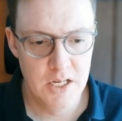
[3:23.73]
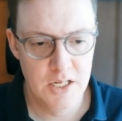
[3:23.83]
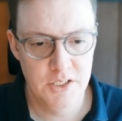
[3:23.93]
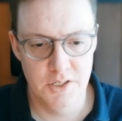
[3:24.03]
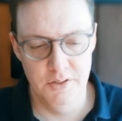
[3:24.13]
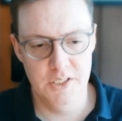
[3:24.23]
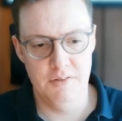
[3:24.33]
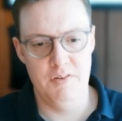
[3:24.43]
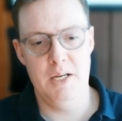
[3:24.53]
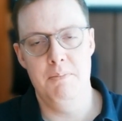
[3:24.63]
series of
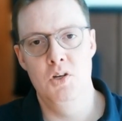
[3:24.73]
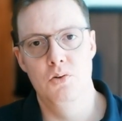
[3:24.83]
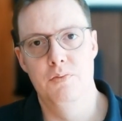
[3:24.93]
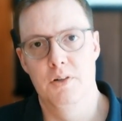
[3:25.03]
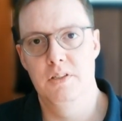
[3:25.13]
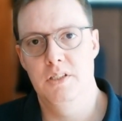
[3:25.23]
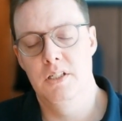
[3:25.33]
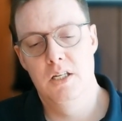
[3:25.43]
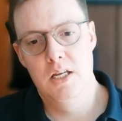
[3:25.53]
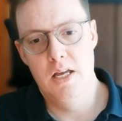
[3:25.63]
knight maneuvers,
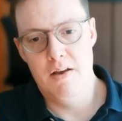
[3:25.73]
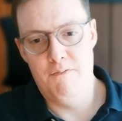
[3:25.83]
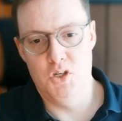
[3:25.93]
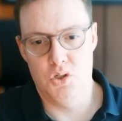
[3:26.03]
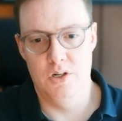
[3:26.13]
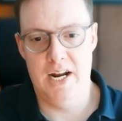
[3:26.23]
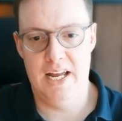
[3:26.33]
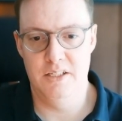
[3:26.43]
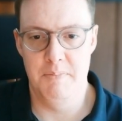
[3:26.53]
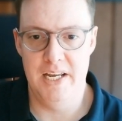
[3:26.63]
Fischer
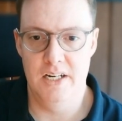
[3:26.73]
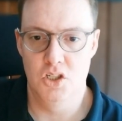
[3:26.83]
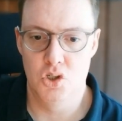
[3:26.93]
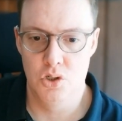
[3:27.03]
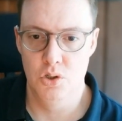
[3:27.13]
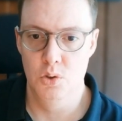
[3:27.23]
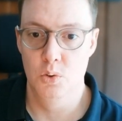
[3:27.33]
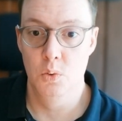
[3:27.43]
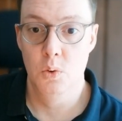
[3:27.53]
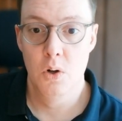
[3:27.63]
has managed
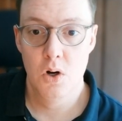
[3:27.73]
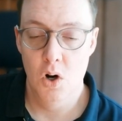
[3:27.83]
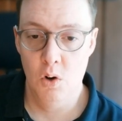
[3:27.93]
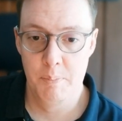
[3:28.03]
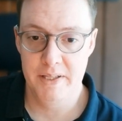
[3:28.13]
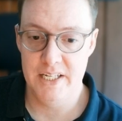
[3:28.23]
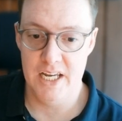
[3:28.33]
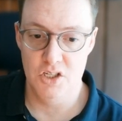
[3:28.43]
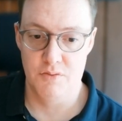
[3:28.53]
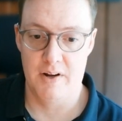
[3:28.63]
to open the
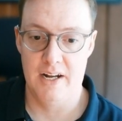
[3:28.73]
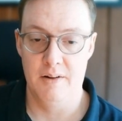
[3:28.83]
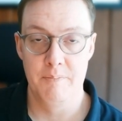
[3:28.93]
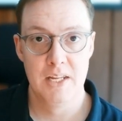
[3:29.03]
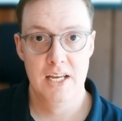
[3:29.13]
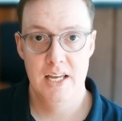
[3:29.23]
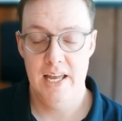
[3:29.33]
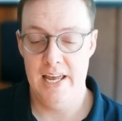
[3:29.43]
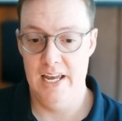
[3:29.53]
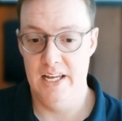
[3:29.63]
h-file.
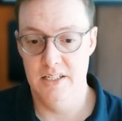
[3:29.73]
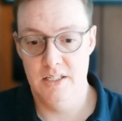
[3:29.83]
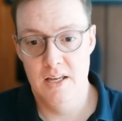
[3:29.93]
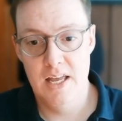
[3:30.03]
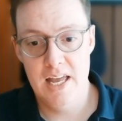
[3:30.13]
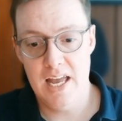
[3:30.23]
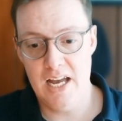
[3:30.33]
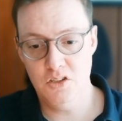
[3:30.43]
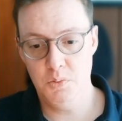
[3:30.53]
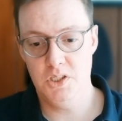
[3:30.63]
And
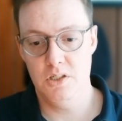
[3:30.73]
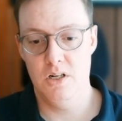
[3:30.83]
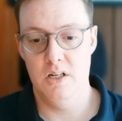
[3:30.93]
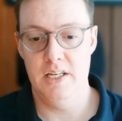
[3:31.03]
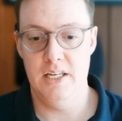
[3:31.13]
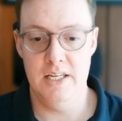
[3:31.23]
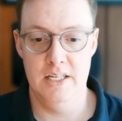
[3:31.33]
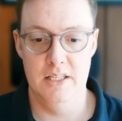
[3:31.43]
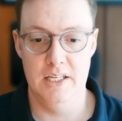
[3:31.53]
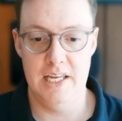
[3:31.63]
as we saw
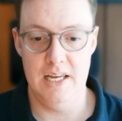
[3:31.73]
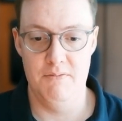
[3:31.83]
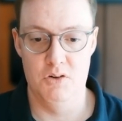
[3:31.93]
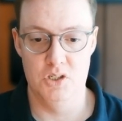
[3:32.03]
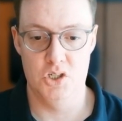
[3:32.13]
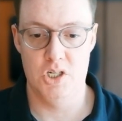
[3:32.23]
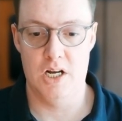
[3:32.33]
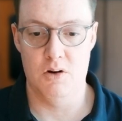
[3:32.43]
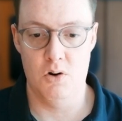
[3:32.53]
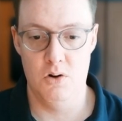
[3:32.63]
in the game versus
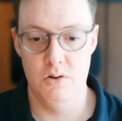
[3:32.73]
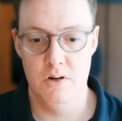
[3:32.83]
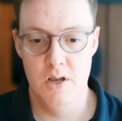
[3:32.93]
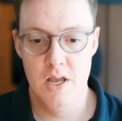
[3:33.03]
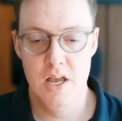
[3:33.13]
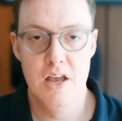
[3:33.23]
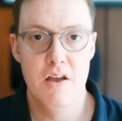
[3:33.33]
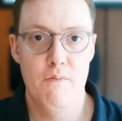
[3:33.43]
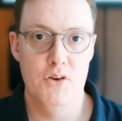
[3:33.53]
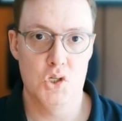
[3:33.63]
Chacron,
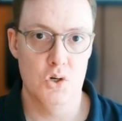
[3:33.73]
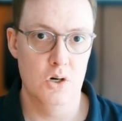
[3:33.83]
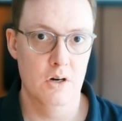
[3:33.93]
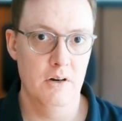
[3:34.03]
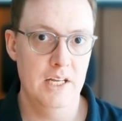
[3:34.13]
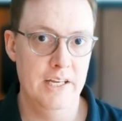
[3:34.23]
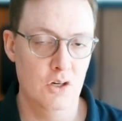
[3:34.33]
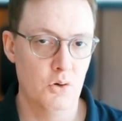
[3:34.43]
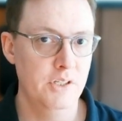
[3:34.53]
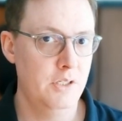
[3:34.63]
Fischer
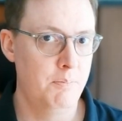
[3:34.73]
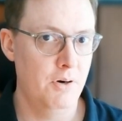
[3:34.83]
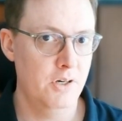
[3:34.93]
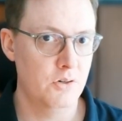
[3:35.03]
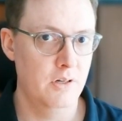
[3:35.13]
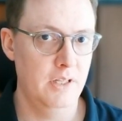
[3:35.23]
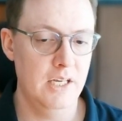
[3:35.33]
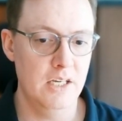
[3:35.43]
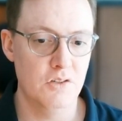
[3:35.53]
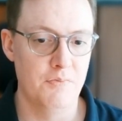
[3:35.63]
increased the pressure on the
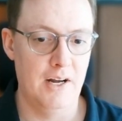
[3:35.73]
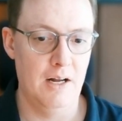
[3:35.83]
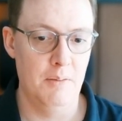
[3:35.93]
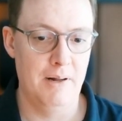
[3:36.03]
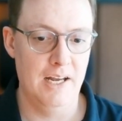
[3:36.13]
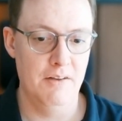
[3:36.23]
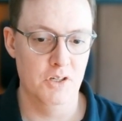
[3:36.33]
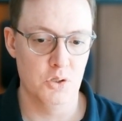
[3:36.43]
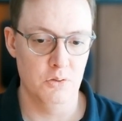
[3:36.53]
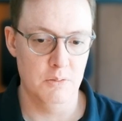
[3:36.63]
h-file by
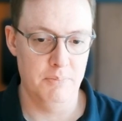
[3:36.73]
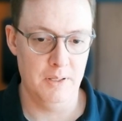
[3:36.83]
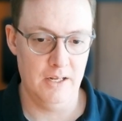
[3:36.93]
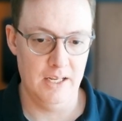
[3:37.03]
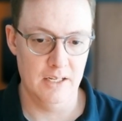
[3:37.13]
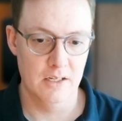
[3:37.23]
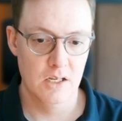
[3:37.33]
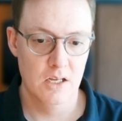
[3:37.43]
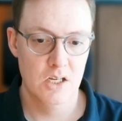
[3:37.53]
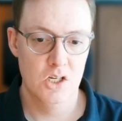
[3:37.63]
eventually playing
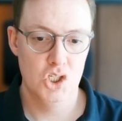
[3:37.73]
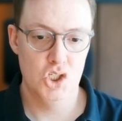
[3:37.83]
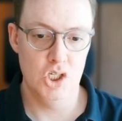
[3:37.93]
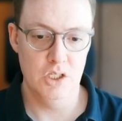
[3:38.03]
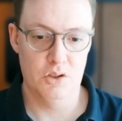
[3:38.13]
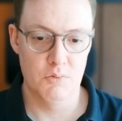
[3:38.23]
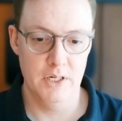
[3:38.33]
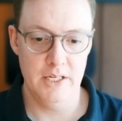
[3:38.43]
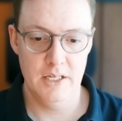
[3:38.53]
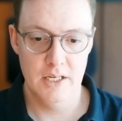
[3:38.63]

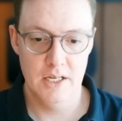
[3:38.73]
g3,